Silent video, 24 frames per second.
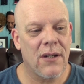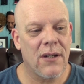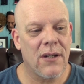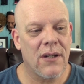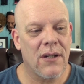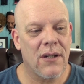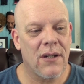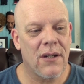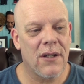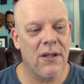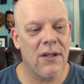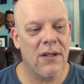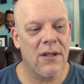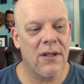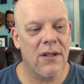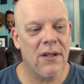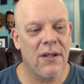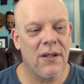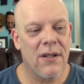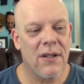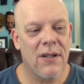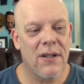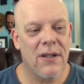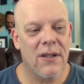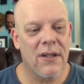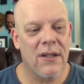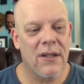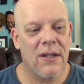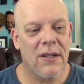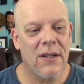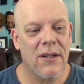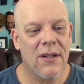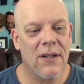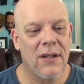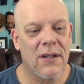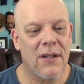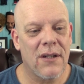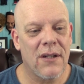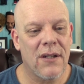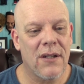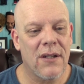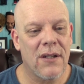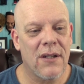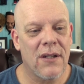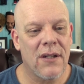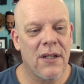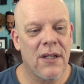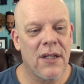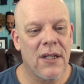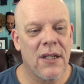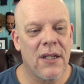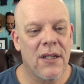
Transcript: Nobody speaks.